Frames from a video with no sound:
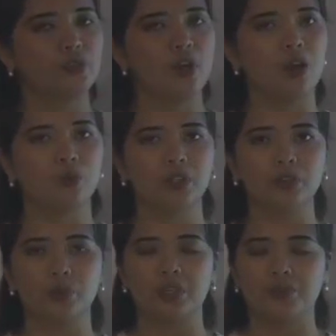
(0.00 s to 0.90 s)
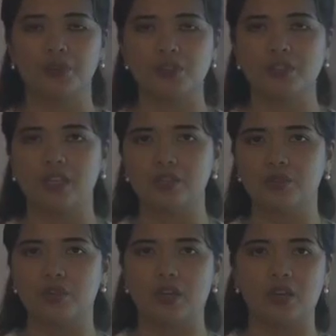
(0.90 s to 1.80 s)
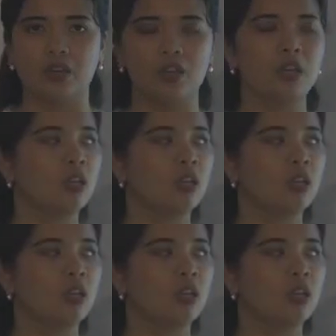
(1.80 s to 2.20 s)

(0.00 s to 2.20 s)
for our 21st century